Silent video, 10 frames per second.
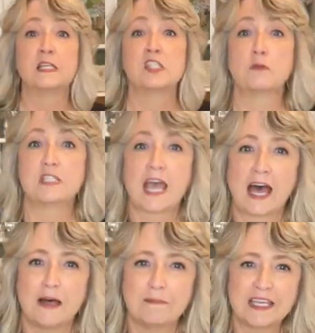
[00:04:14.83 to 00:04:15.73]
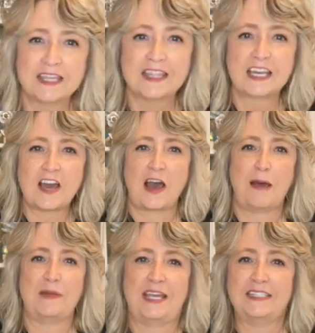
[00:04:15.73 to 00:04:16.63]
So tell me in the
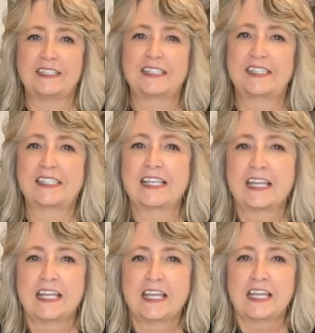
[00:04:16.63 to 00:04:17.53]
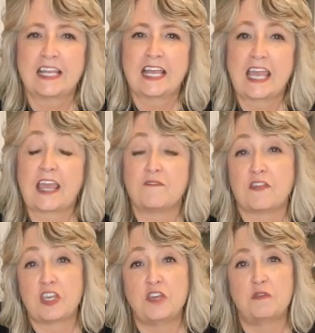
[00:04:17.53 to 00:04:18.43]
comments
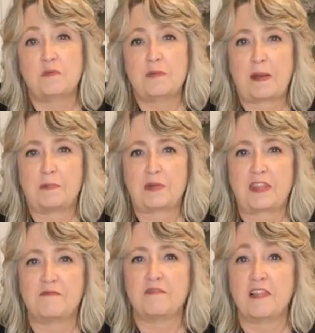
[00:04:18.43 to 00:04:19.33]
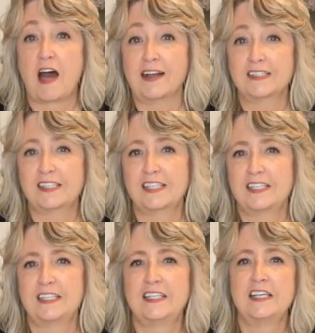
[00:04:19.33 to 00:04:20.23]
if you remember the flocked
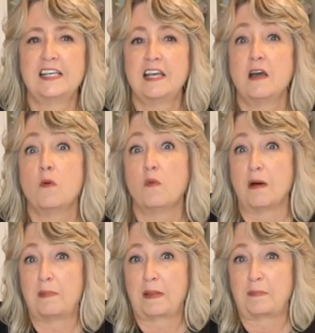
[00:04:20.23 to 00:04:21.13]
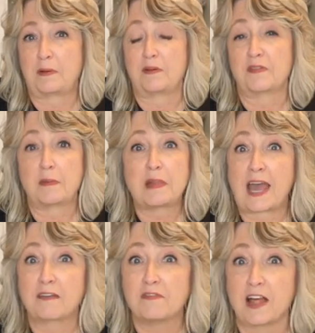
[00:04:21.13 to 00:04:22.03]
wallpaper, the
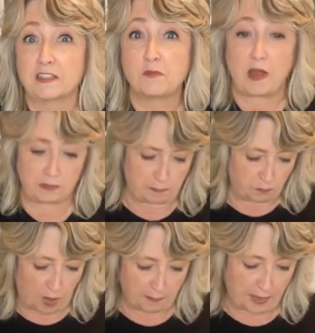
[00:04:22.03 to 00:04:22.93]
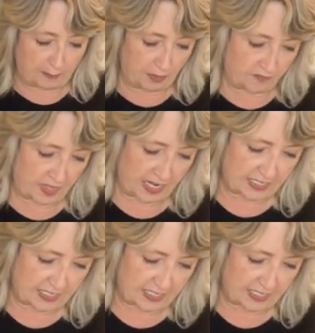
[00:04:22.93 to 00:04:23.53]
black flocked one wallpaper of the